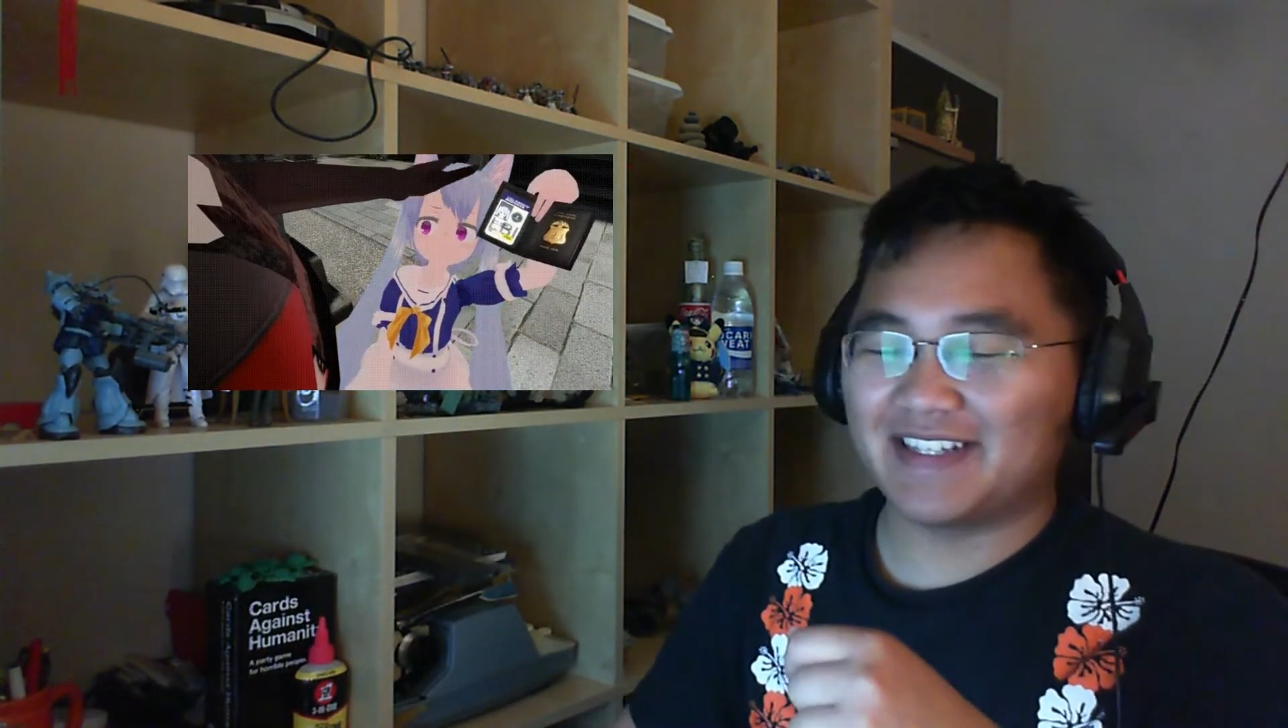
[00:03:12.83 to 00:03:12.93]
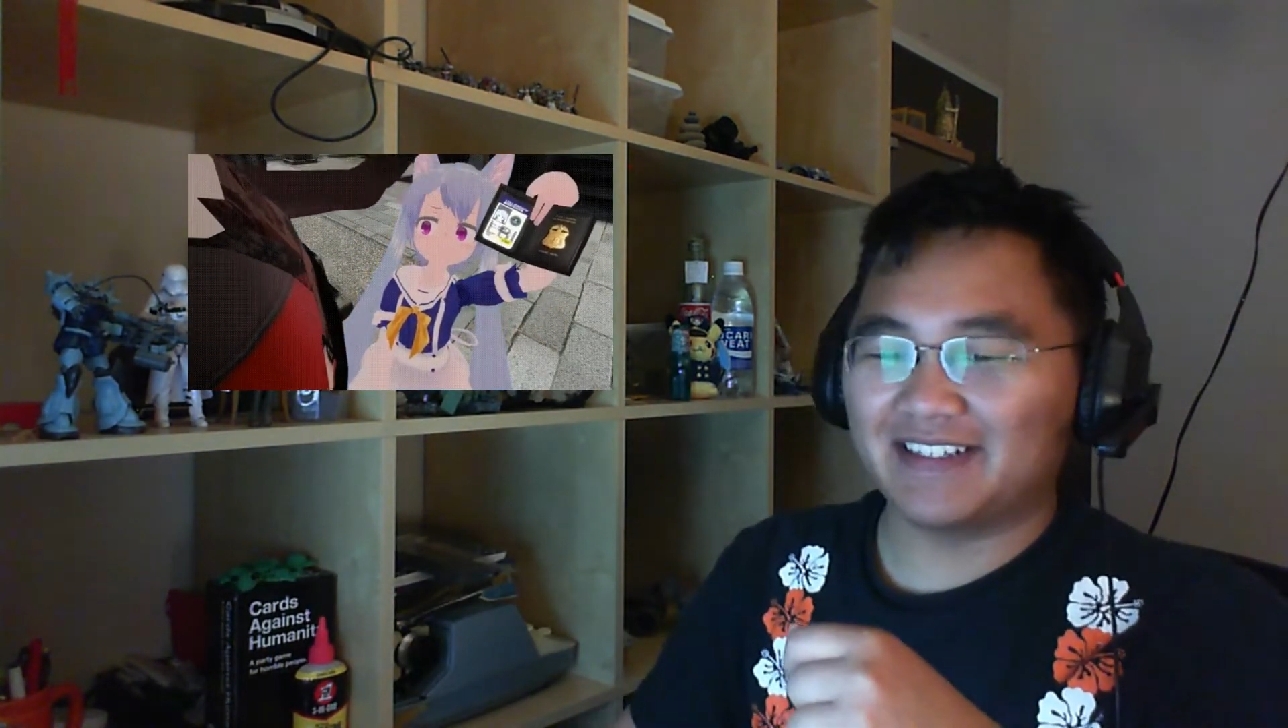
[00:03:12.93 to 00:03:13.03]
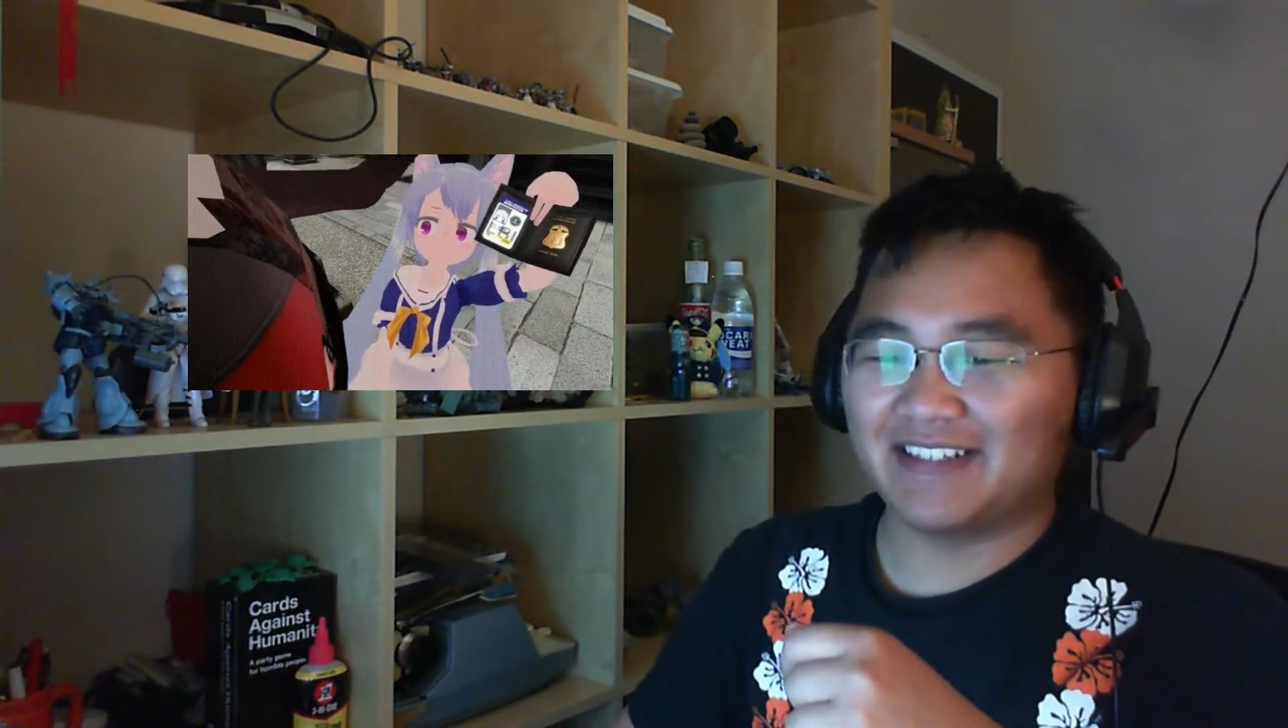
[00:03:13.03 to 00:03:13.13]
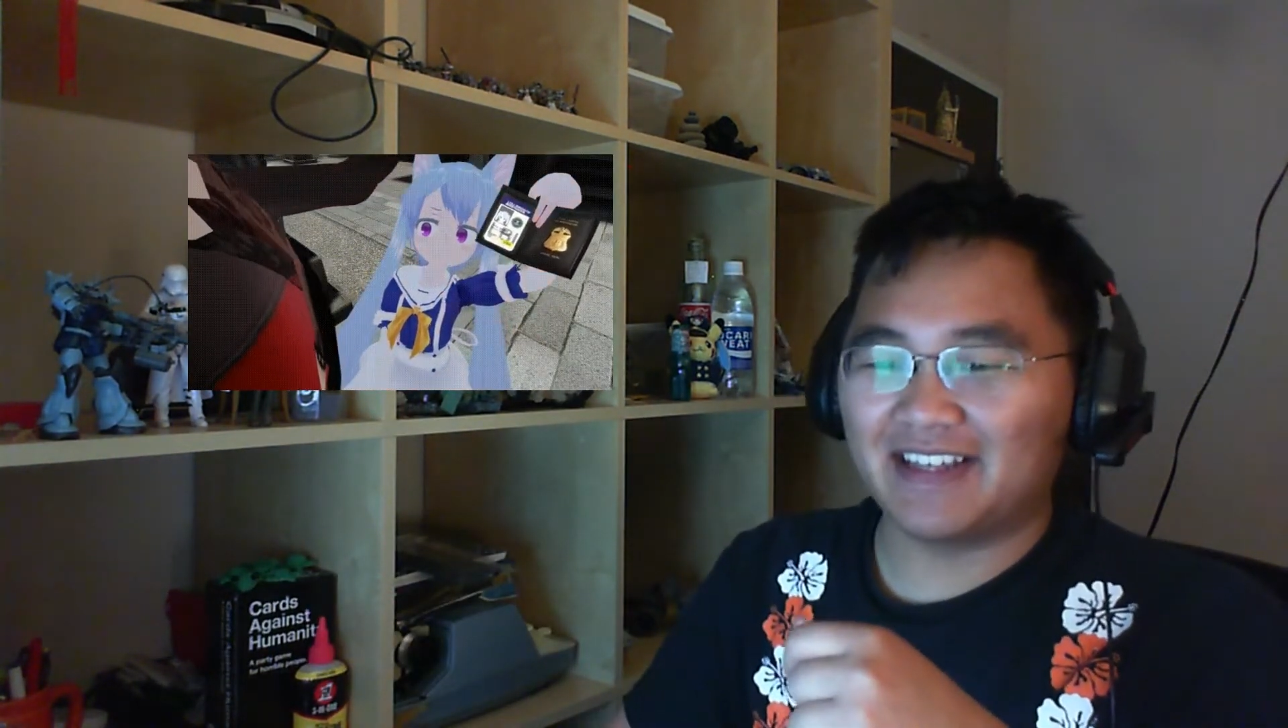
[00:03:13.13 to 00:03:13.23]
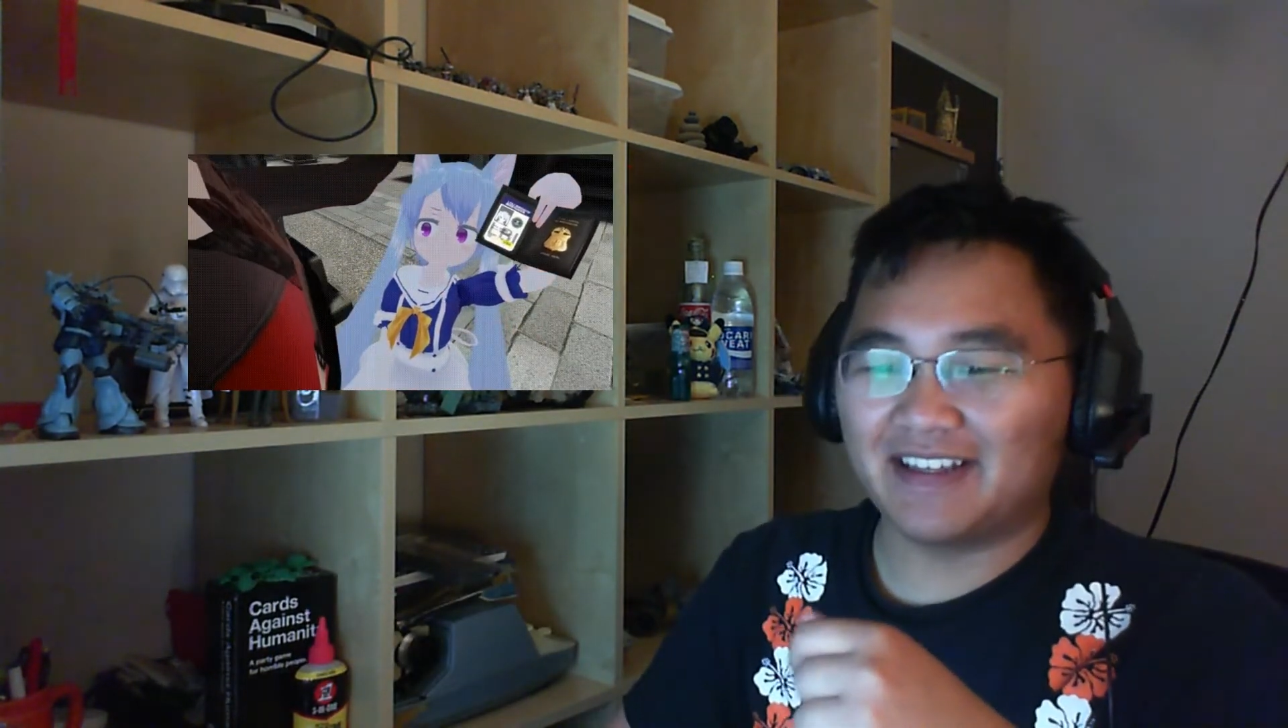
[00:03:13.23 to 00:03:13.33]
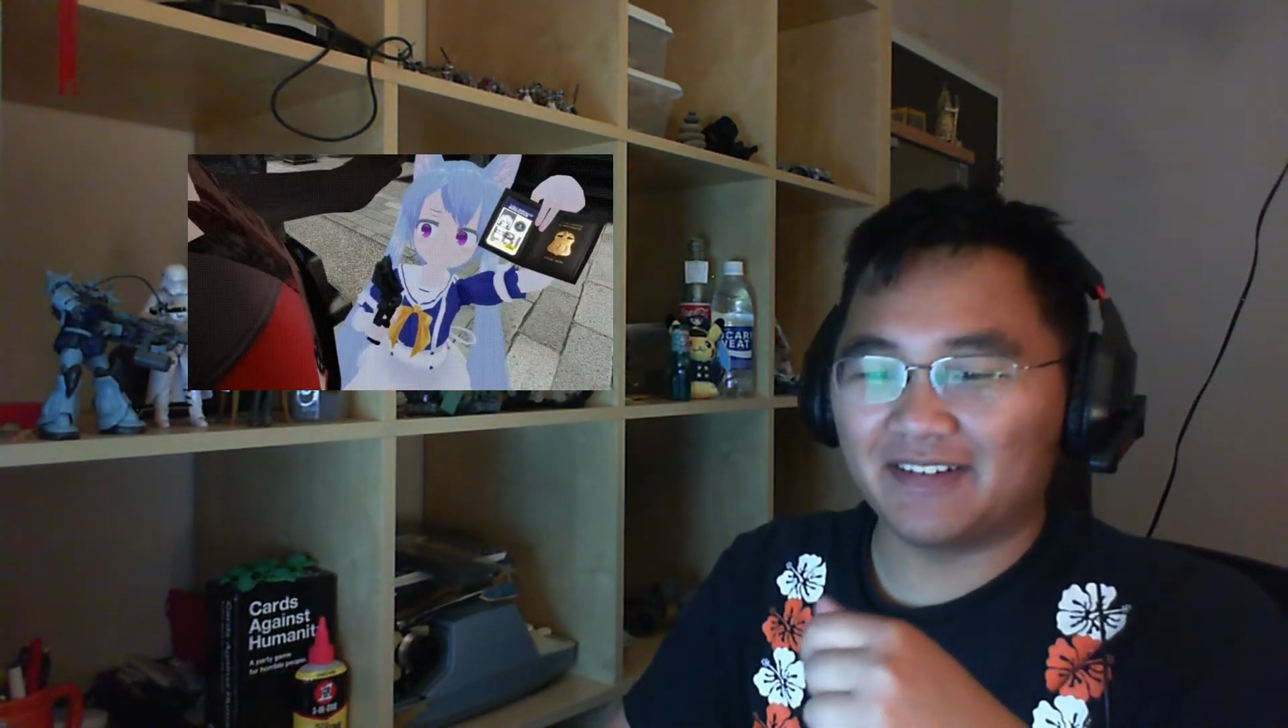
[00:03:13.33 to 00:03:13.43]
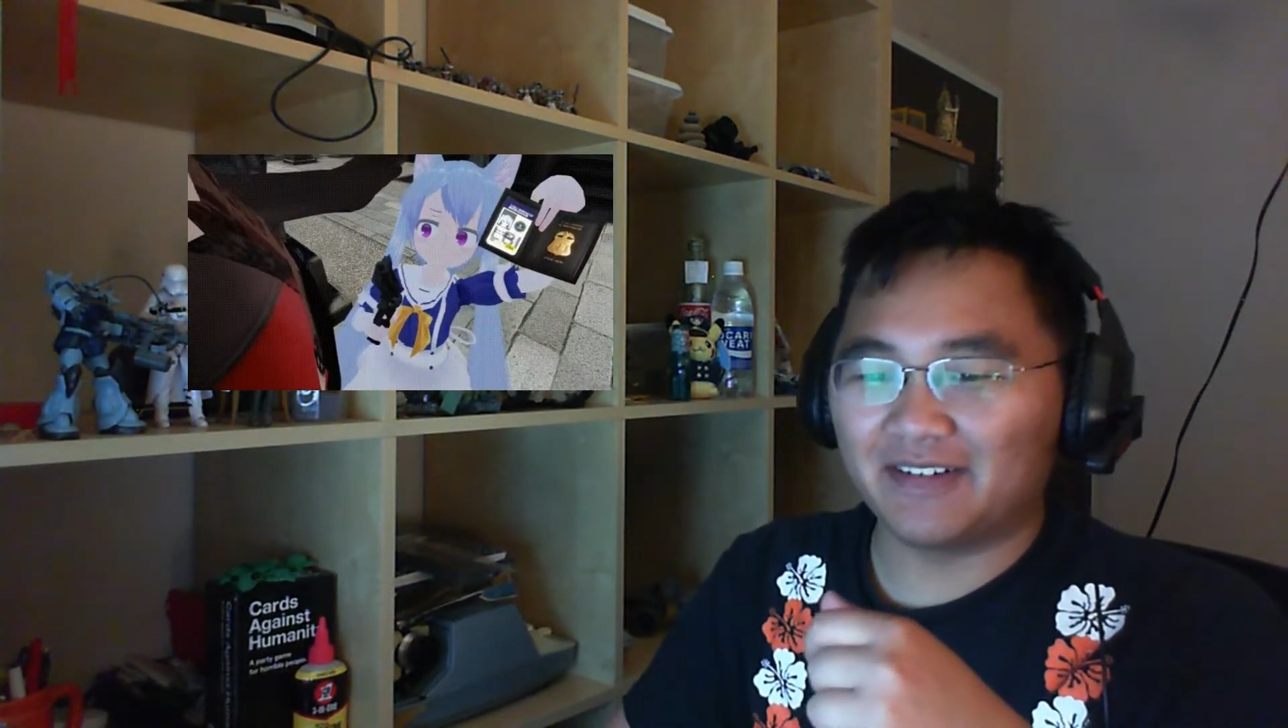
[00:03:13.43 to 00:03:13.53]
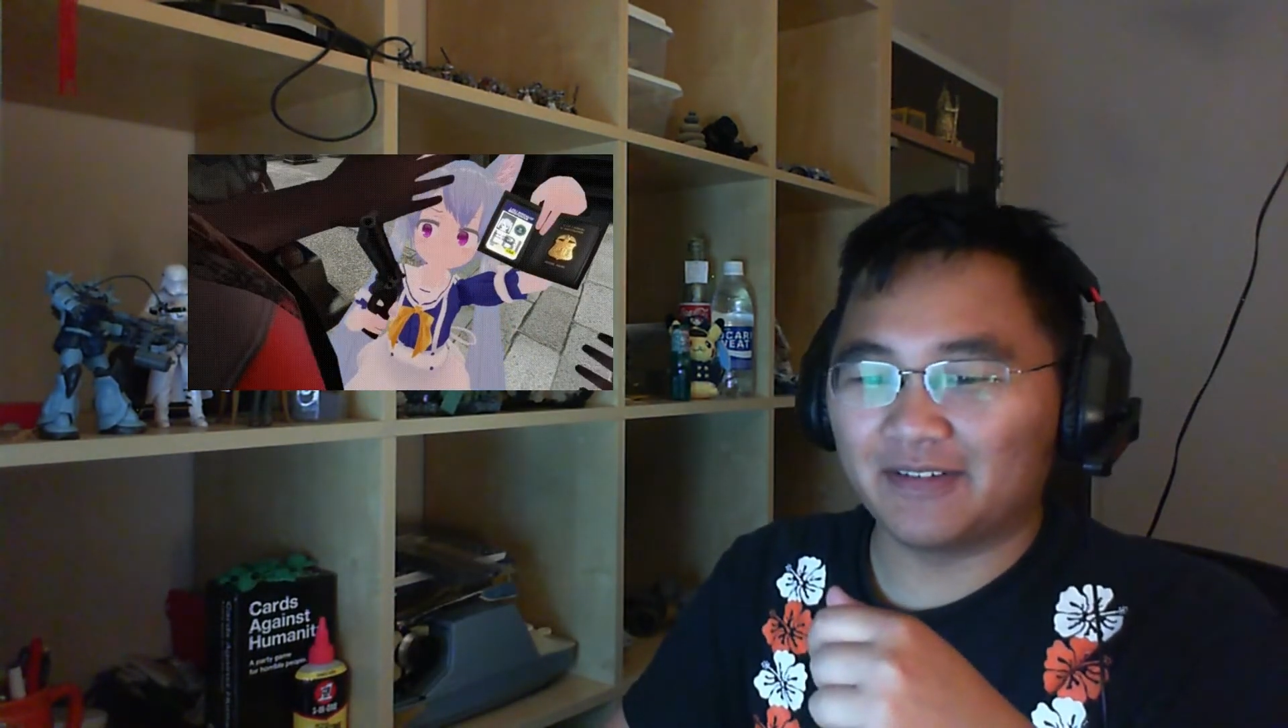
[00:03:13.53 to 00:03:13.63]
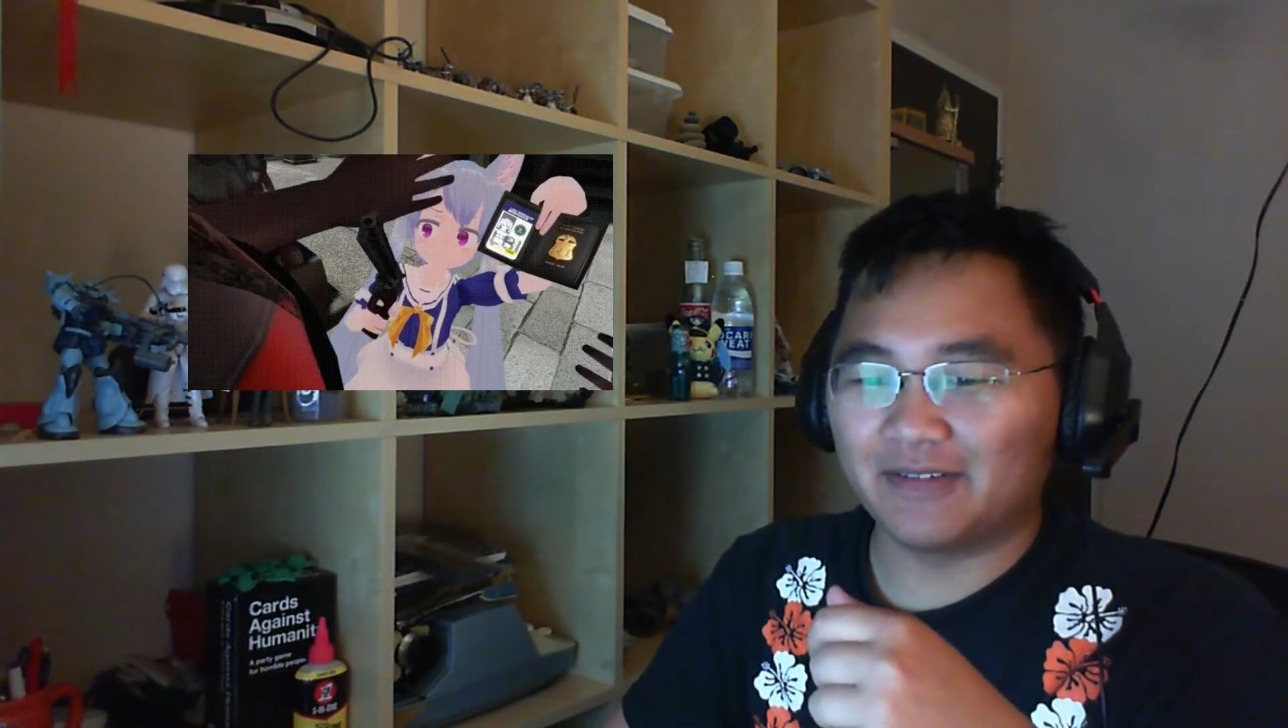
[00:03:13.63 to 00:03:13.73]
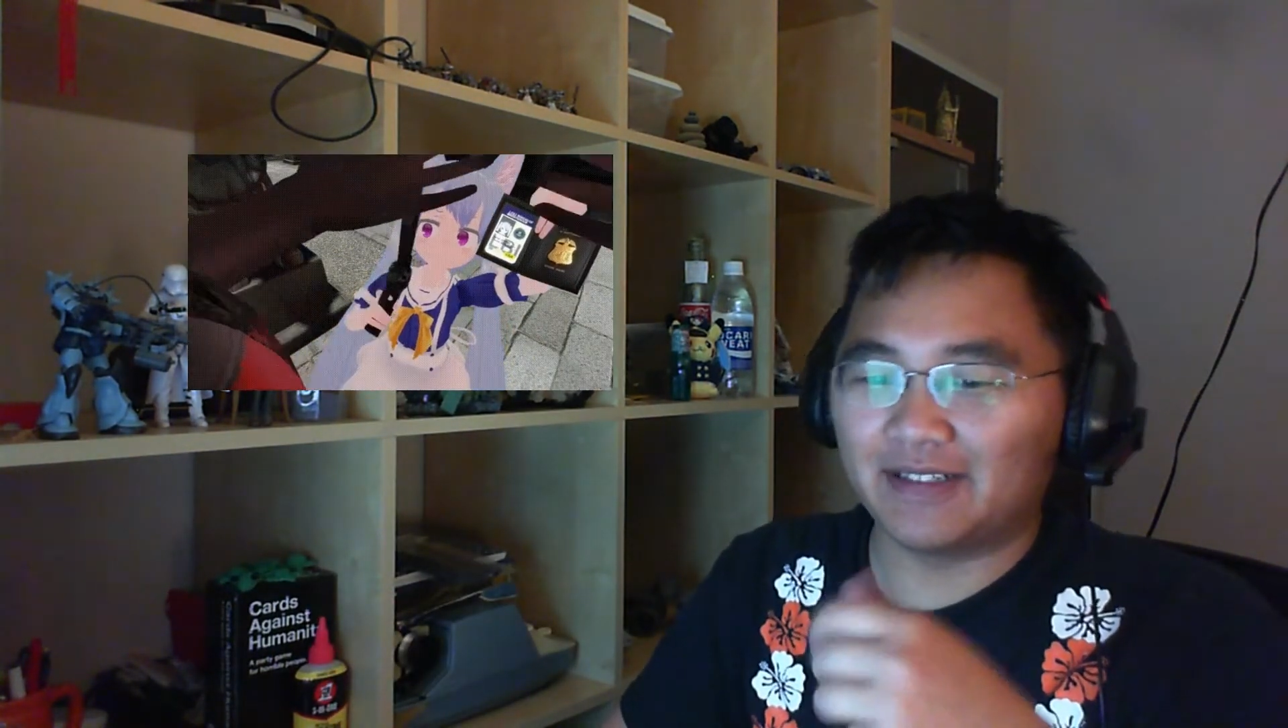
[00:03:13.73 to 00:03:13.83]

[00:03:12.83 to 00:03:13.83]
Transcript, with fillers: that,